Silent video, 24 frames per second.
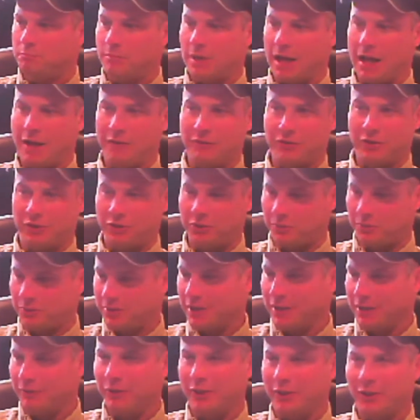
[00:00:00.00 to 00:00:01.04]
Having to do
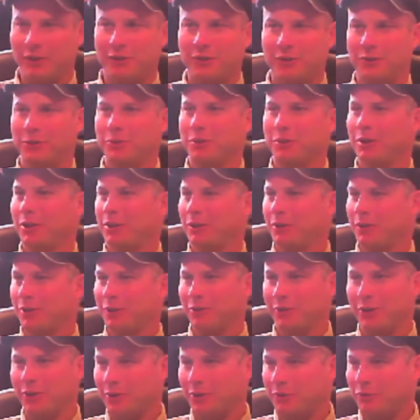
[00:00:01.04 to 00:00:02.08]
stuff like you're doing here,
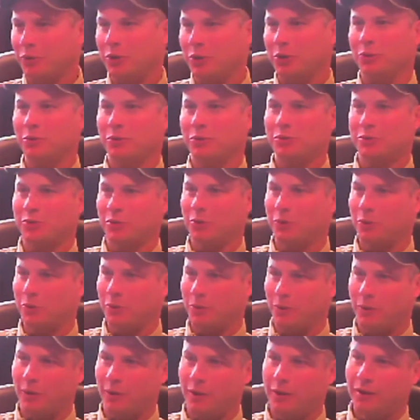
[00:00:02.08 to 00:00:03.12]
either interviews
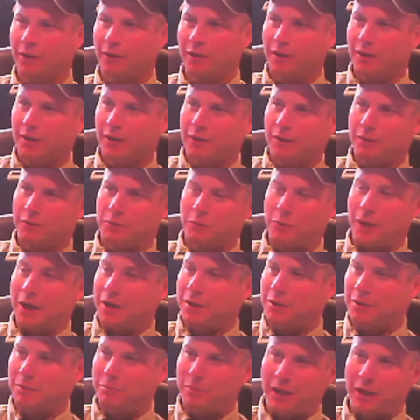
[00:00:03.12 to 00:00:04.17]
or
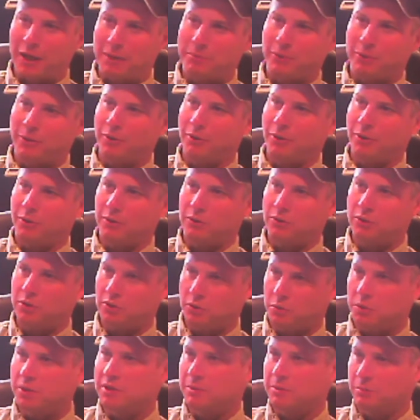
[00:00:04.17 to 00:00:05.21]
writing a paper or
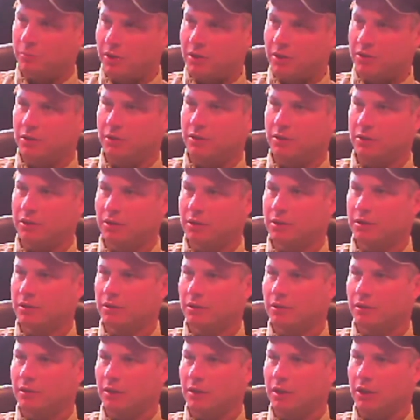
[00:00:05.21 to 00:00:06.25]
doing some research,
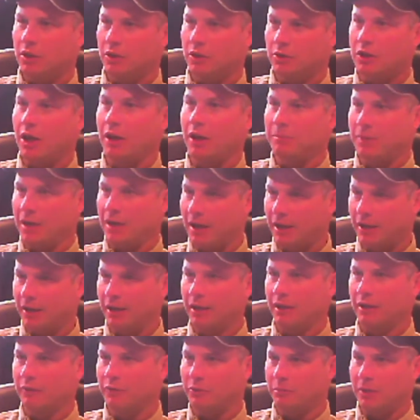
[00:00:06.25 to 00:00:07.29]
taught me how to
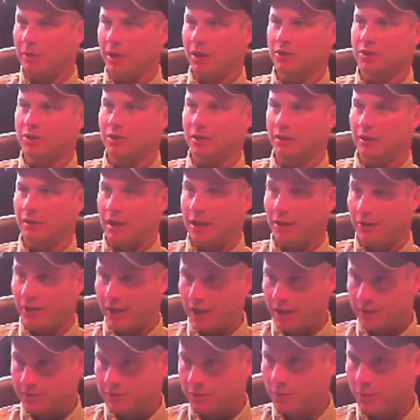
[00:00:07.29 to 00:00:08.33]
get information and how to
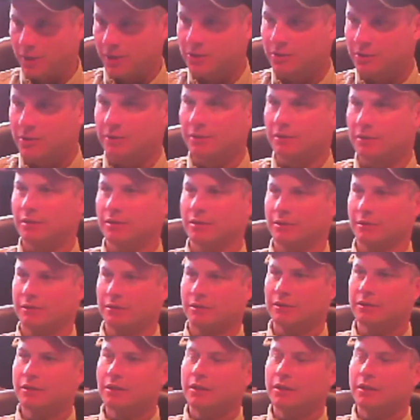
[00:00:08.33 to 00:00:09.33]
ask questions and